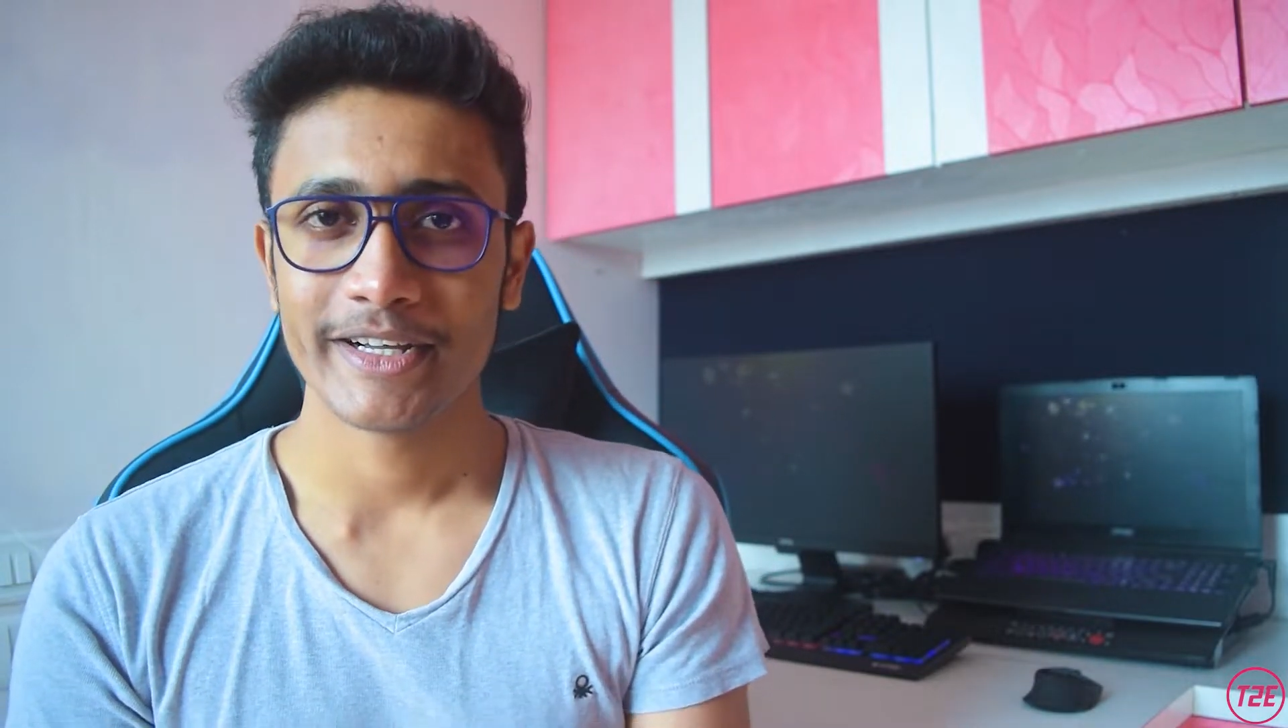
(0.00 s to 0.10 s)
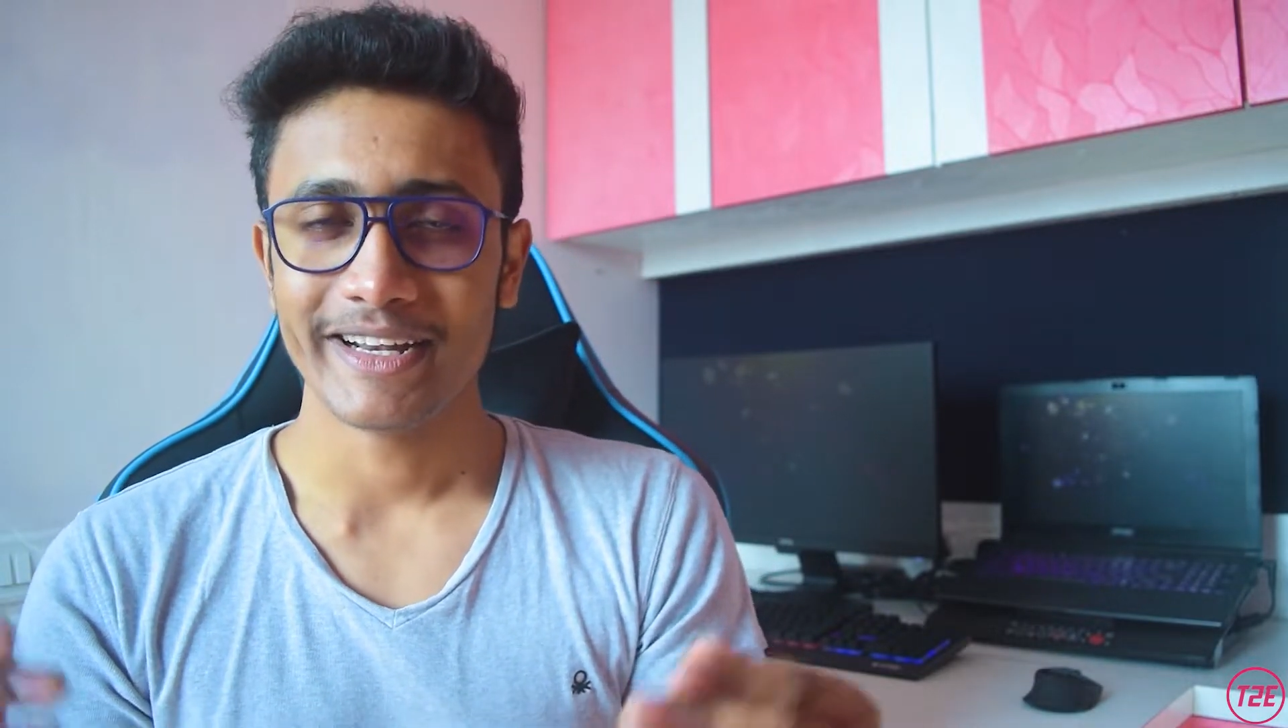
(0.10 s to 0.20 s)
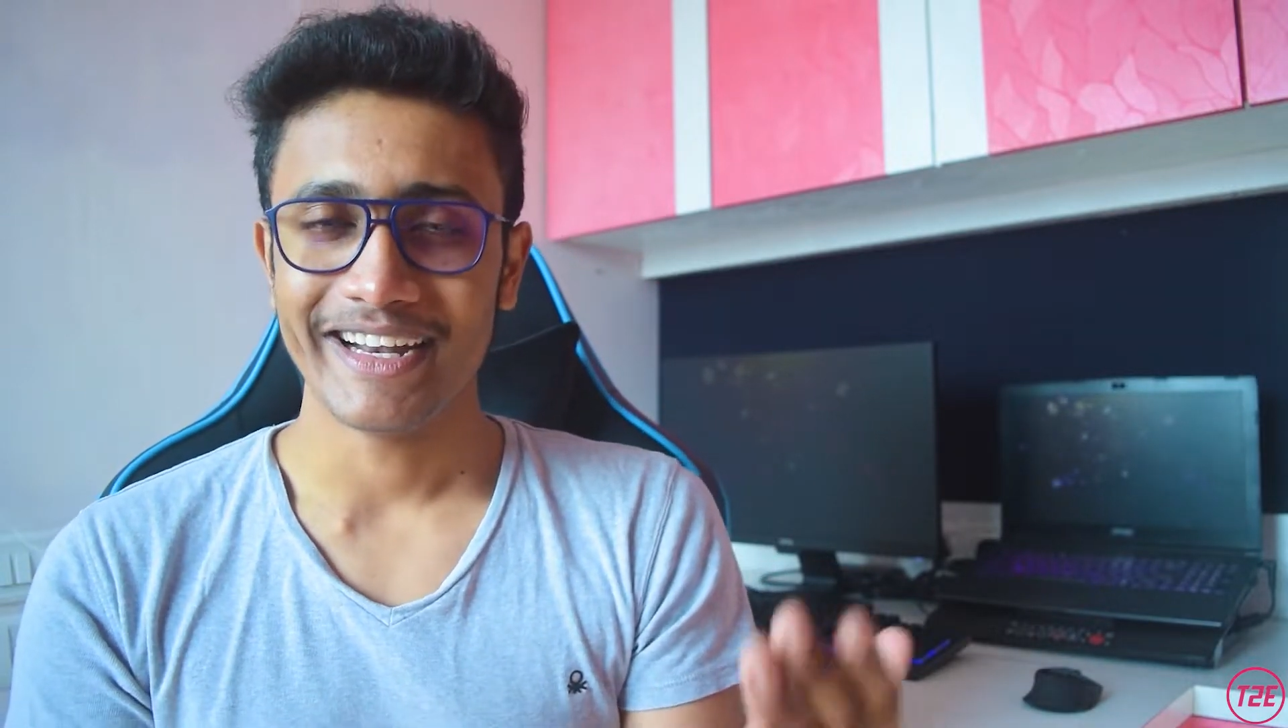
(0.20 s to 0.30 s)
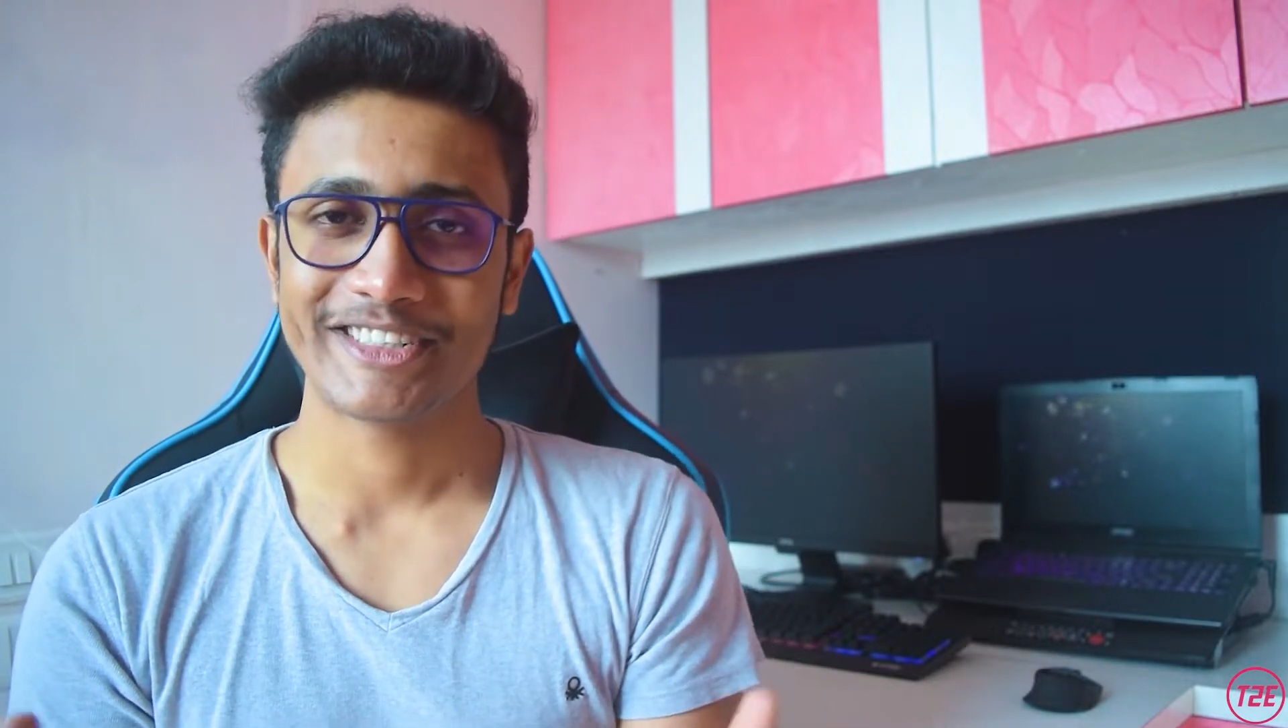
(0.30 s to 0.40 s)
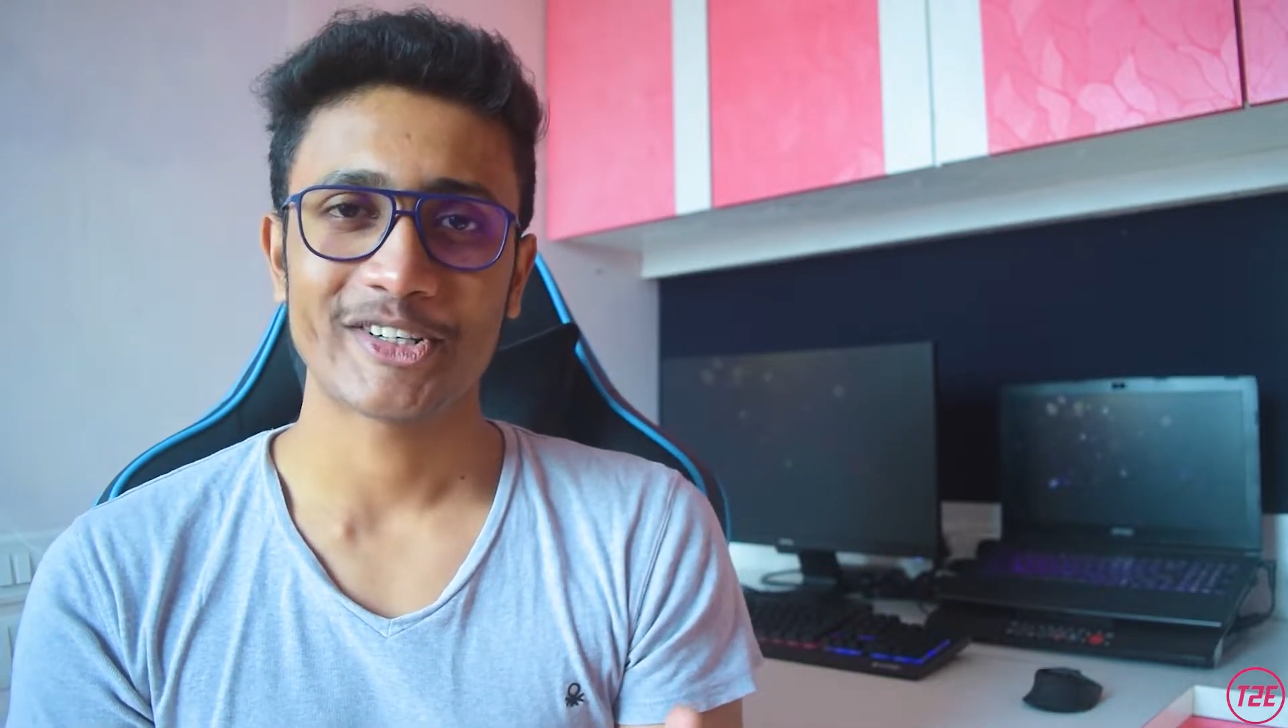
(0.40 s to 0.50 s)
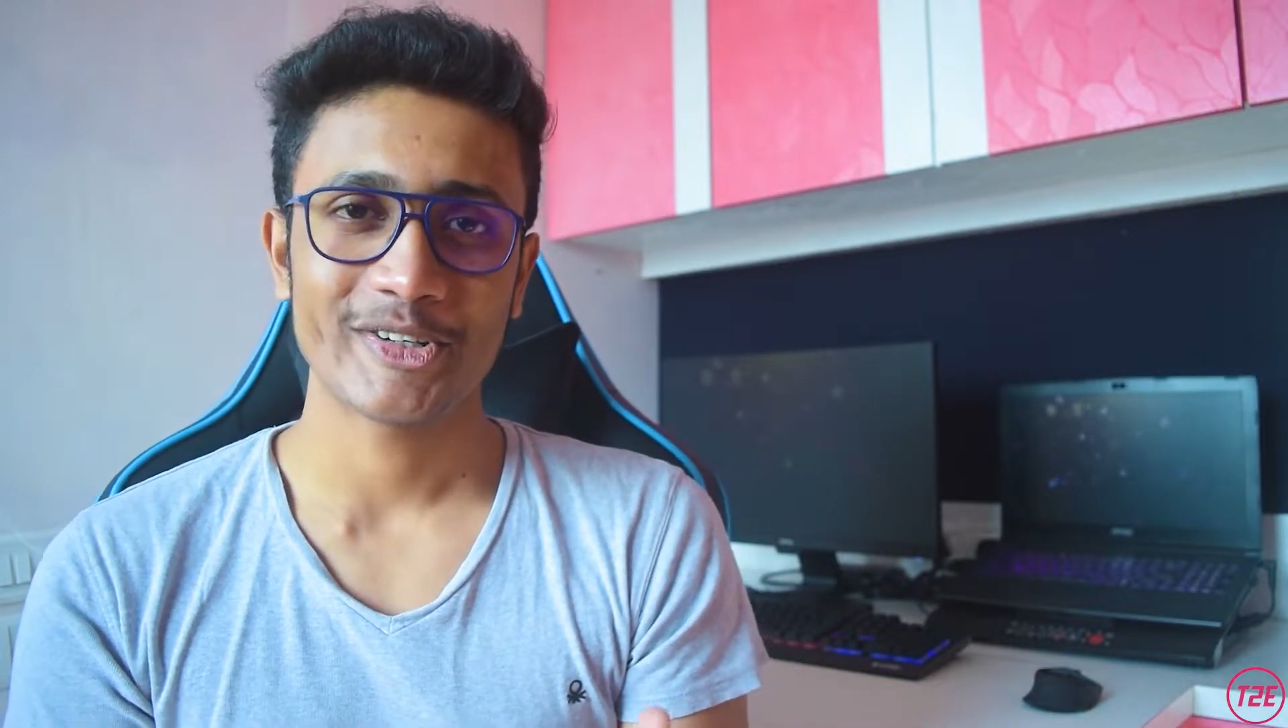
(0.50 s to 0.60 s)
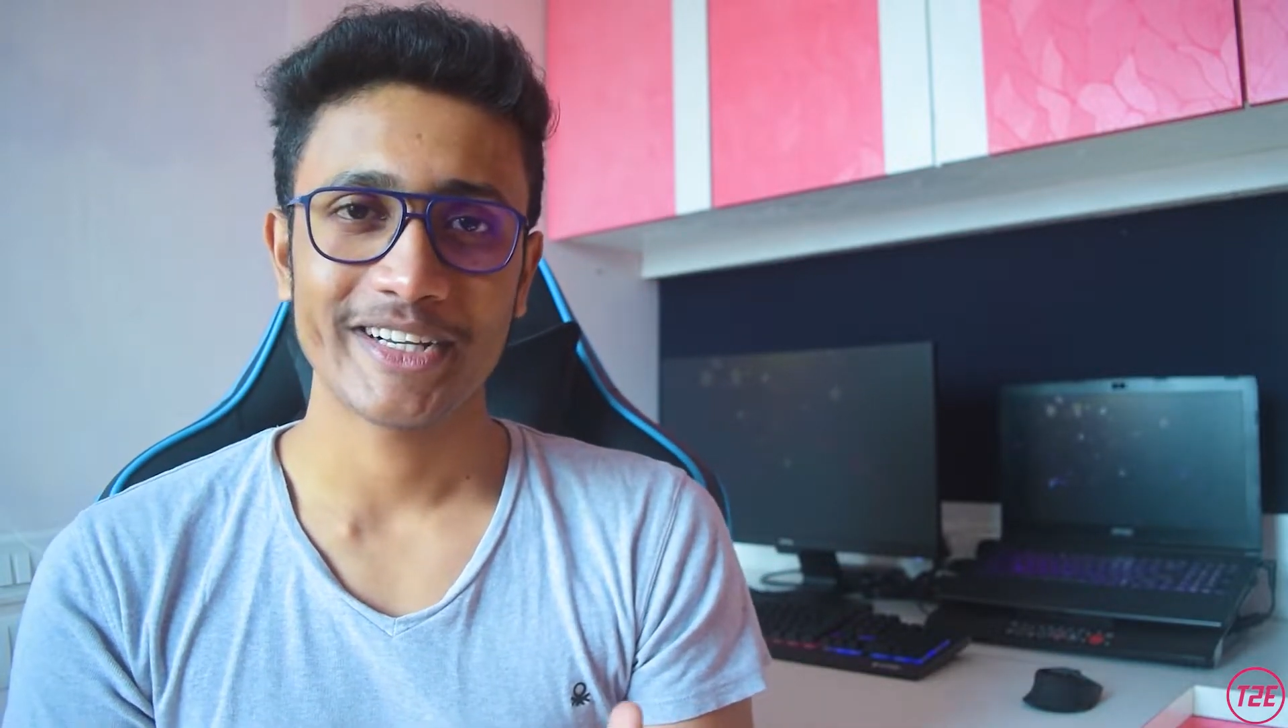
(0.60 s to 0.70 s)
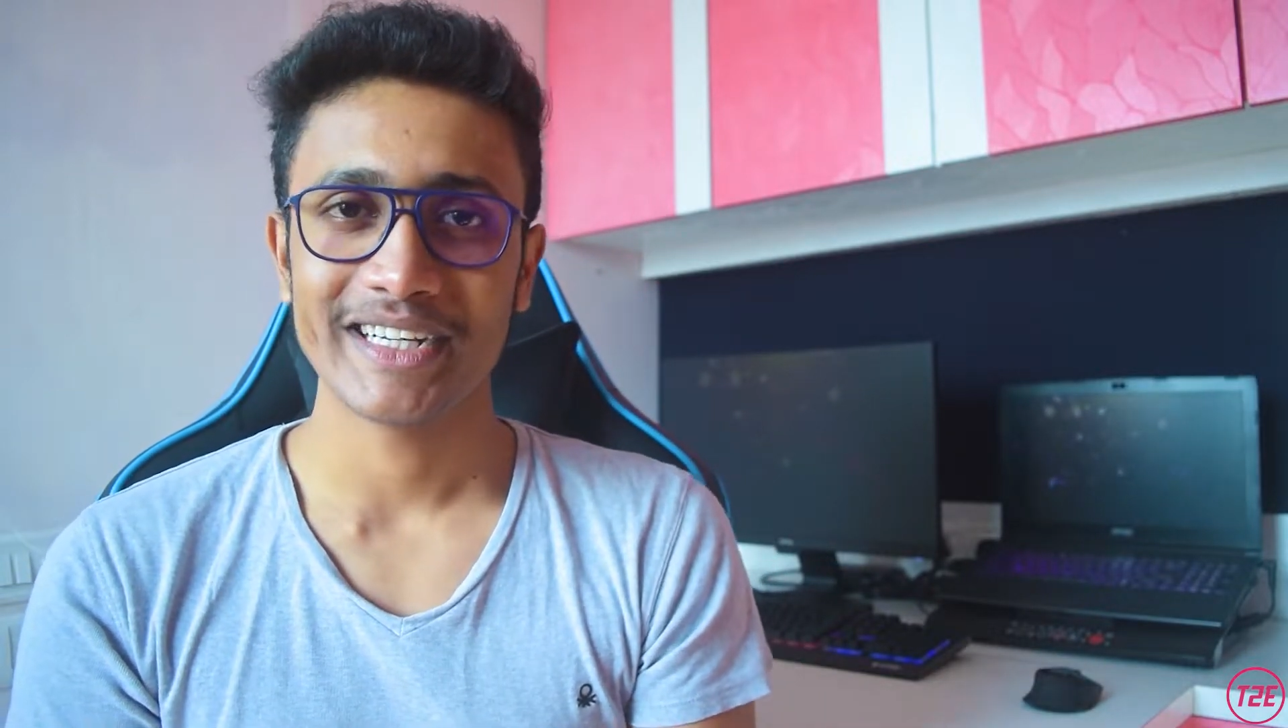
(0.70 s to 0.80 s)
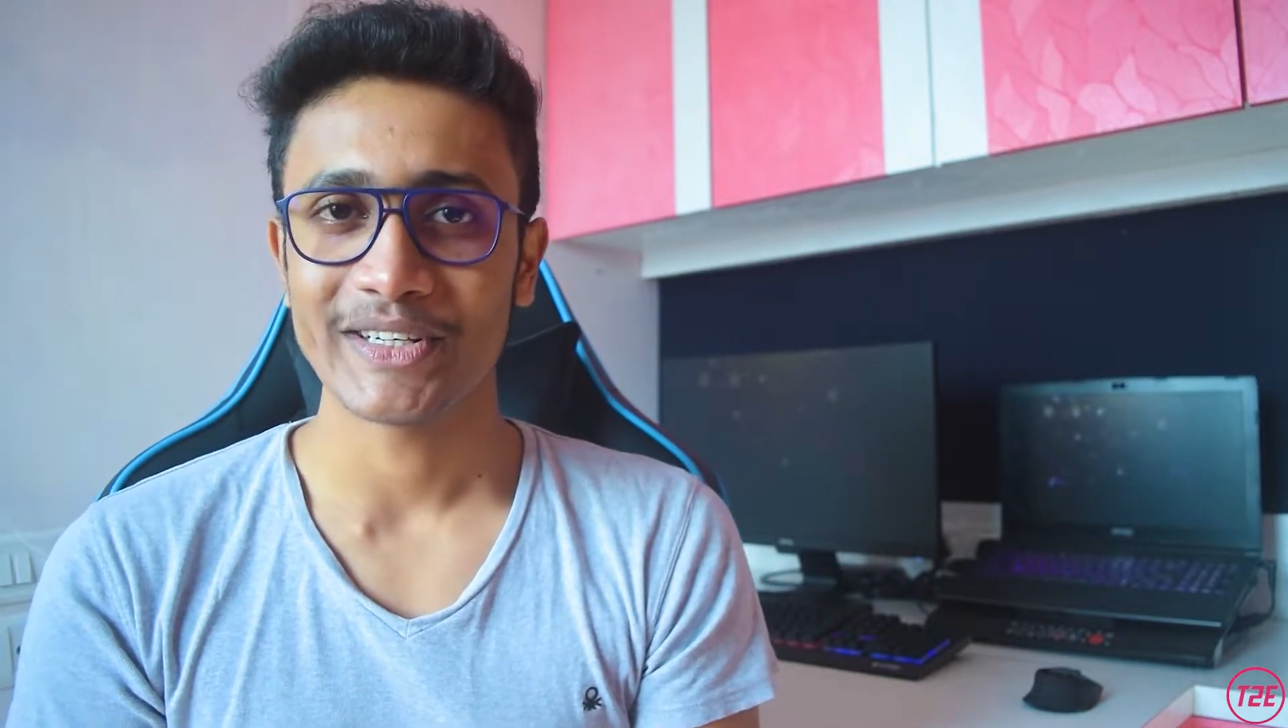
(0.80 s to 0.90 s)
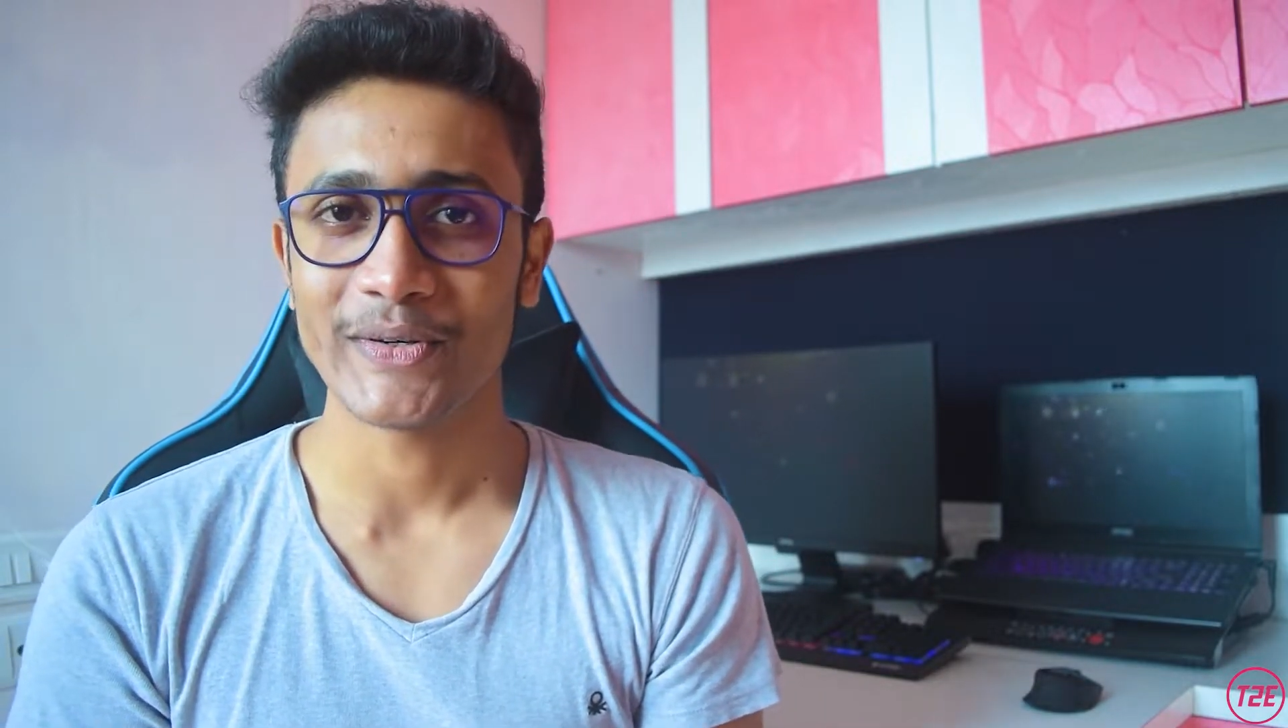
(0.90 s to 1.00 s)
let's roll the
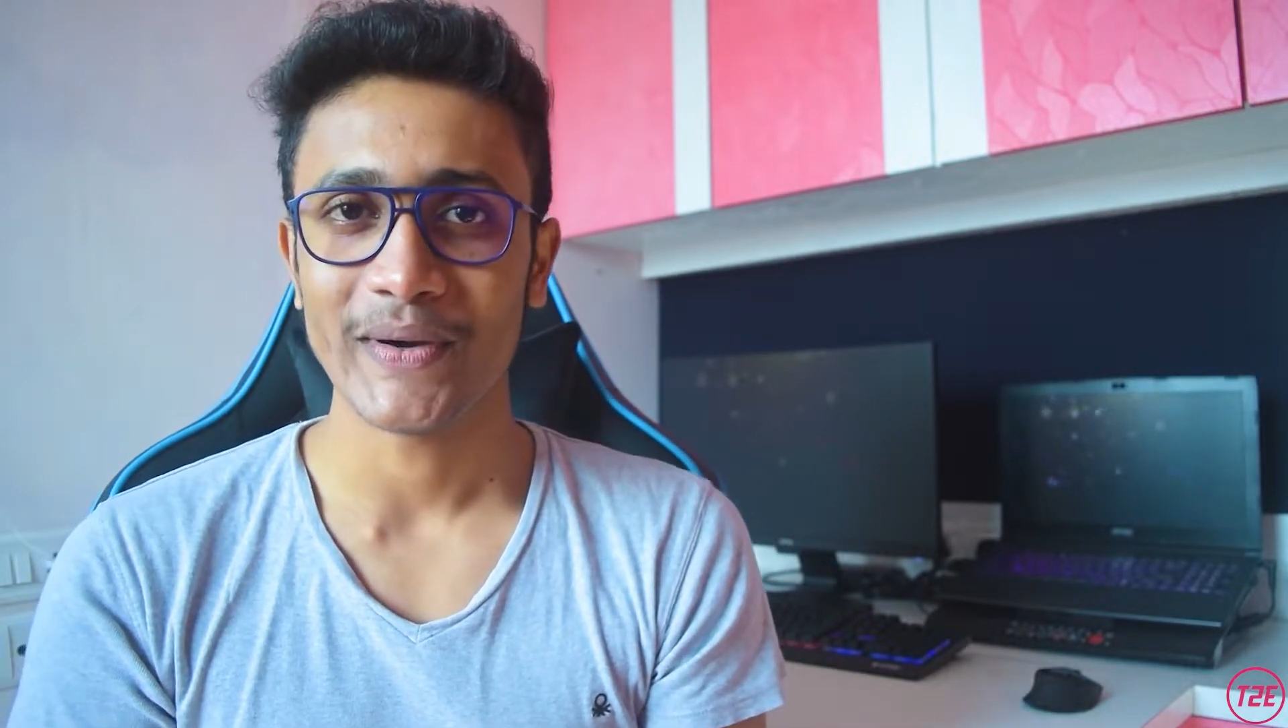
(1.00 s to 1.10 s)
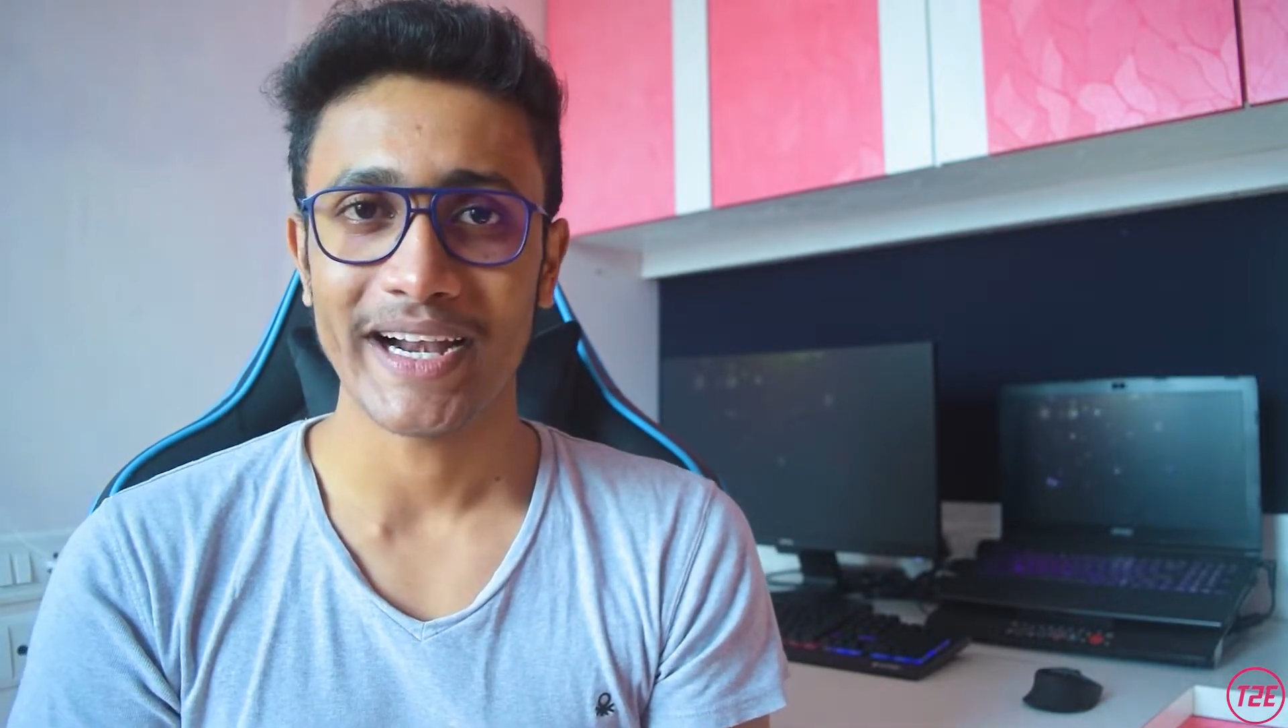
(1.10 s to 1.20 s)
intro